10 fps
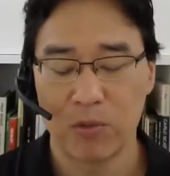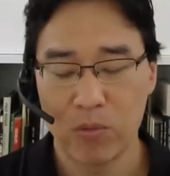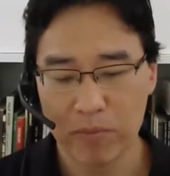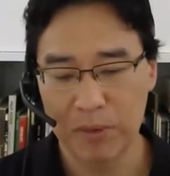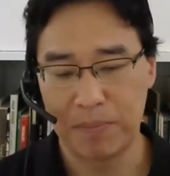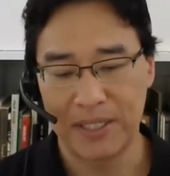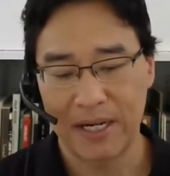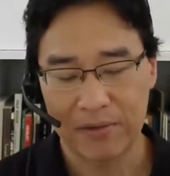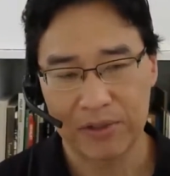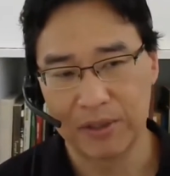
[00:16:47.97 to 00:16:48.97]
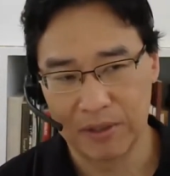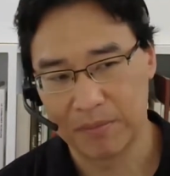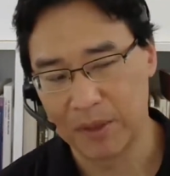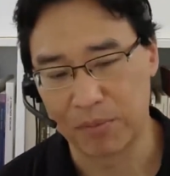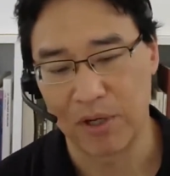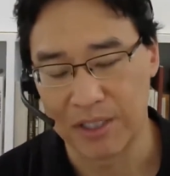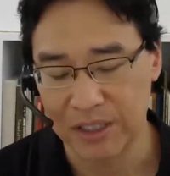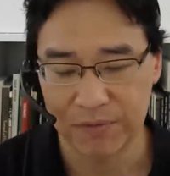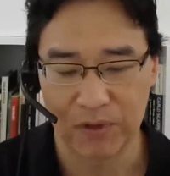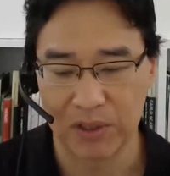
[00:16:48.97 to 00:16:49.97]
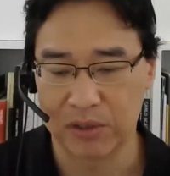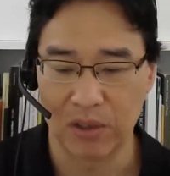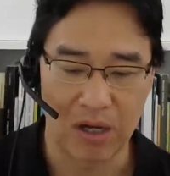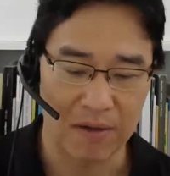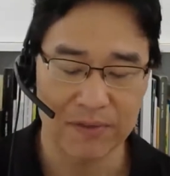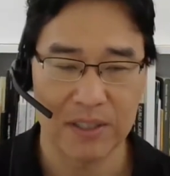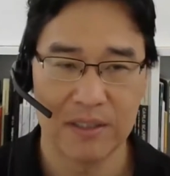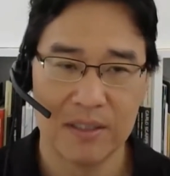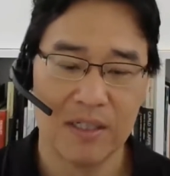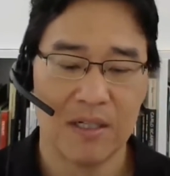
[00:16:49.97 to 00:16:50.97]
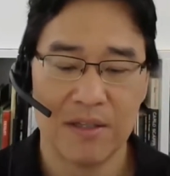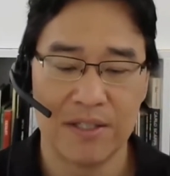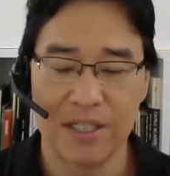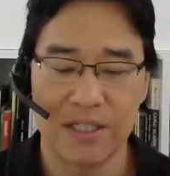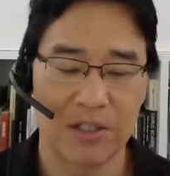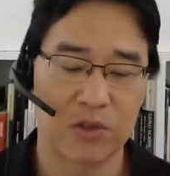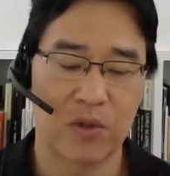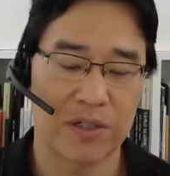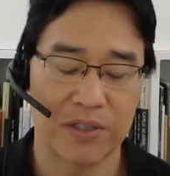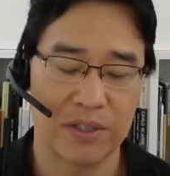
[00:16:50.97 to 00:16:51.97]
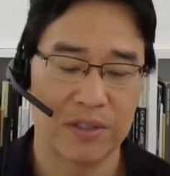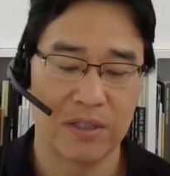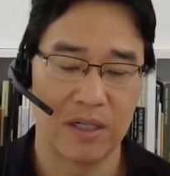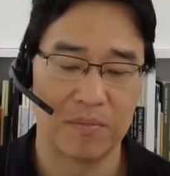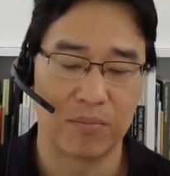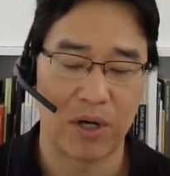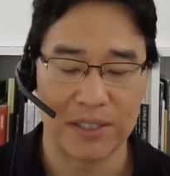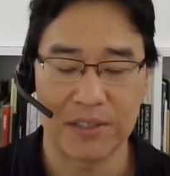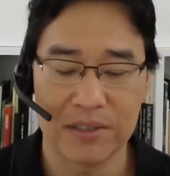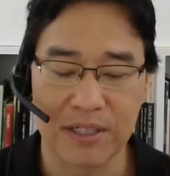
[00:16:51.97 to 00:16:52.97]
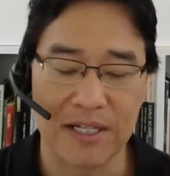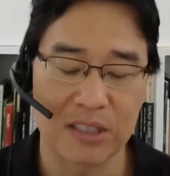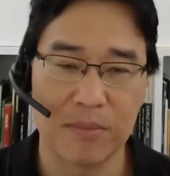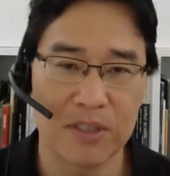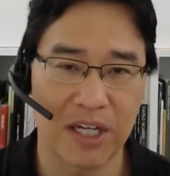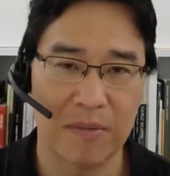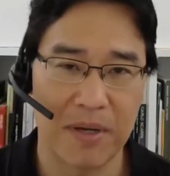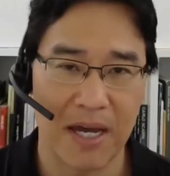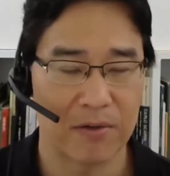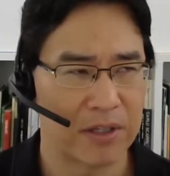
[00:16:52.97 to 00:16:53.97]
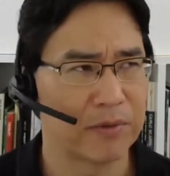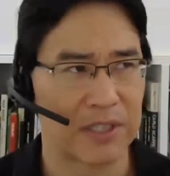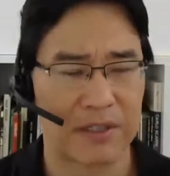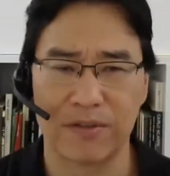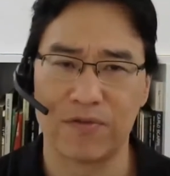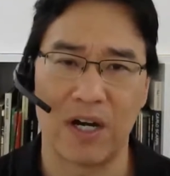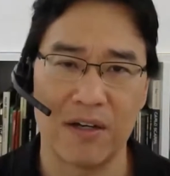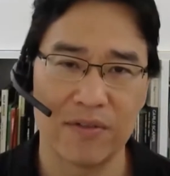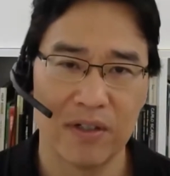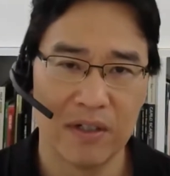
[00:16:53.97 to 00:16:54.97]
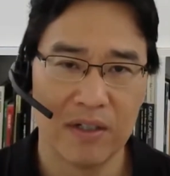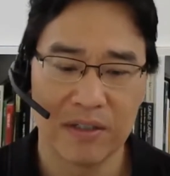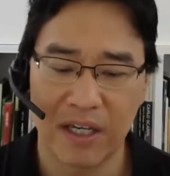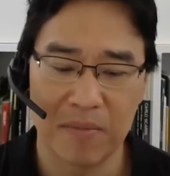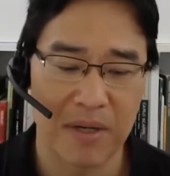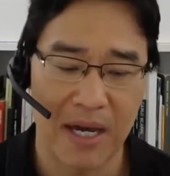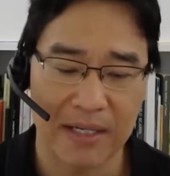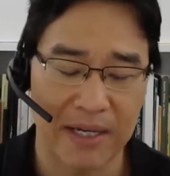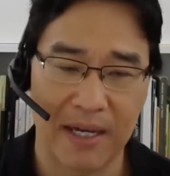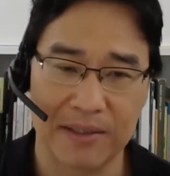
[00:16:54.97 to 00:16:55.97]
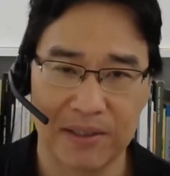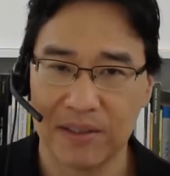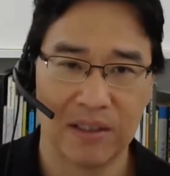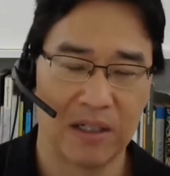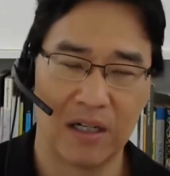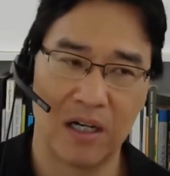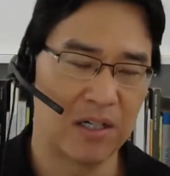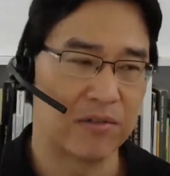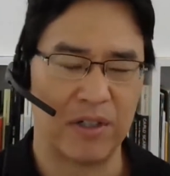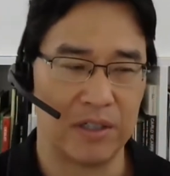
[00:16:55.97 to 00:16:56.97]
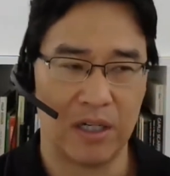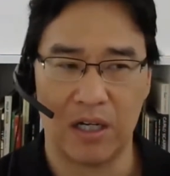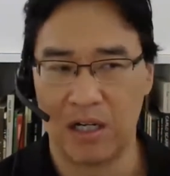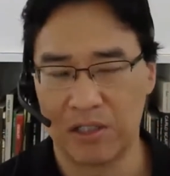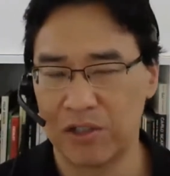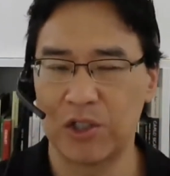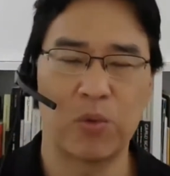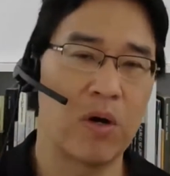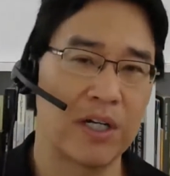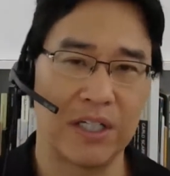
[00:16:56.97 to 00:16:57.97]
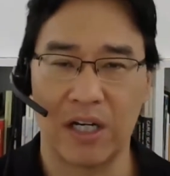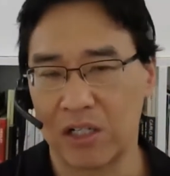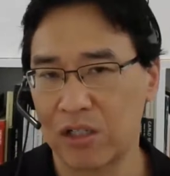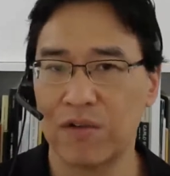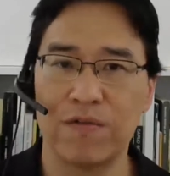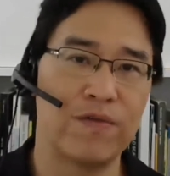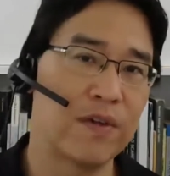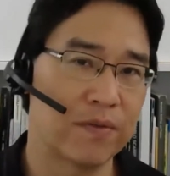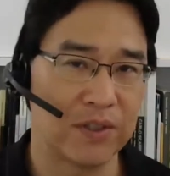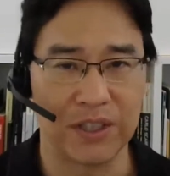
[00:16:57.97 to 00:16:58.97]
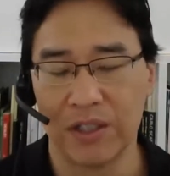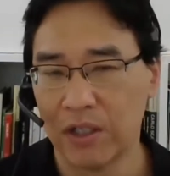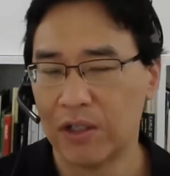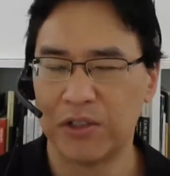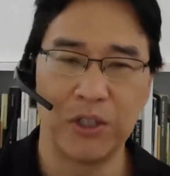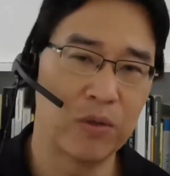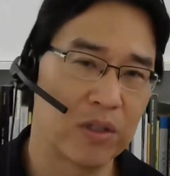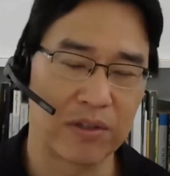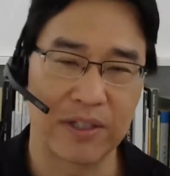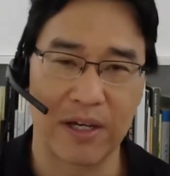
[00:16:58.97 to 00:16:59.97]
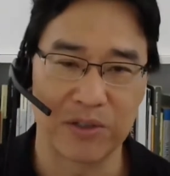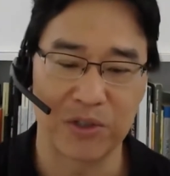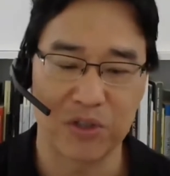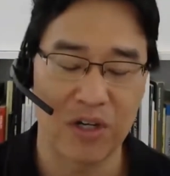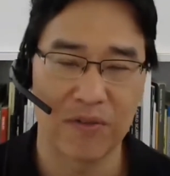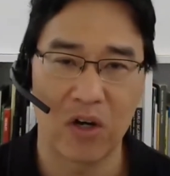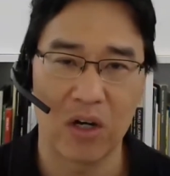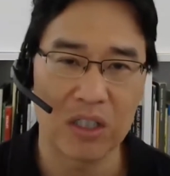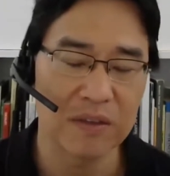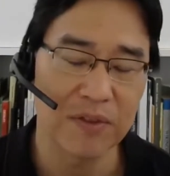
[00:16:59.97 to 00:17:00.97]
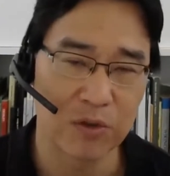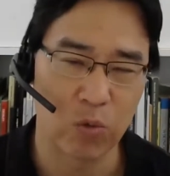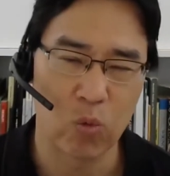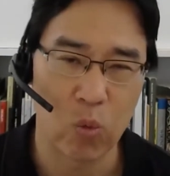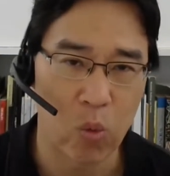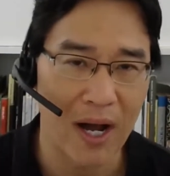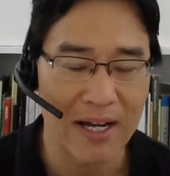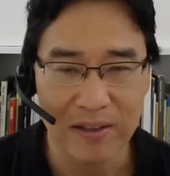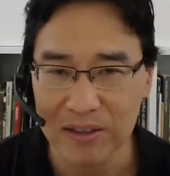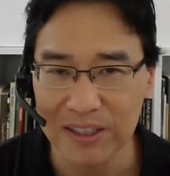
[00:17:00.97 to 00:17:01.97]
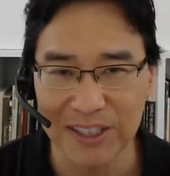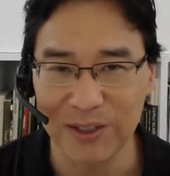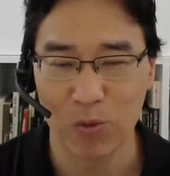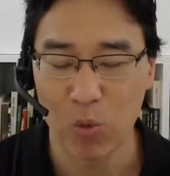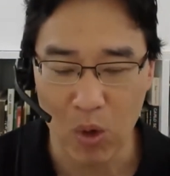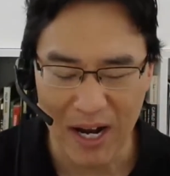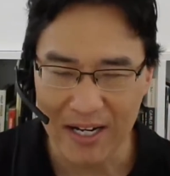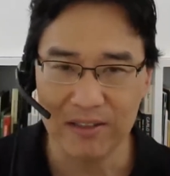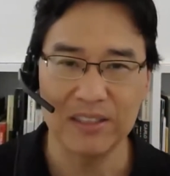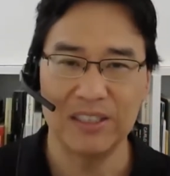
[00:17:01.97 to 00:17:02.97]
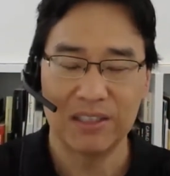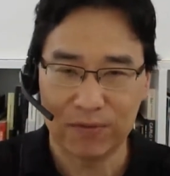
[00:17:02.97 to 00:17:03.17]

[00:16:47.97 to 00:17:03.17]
So when we bid out the project for this loft, the construction prices and estimates came back. I think we sent it to 5. Came back at 100, 120, 150, 200,000. So you have all of these wildly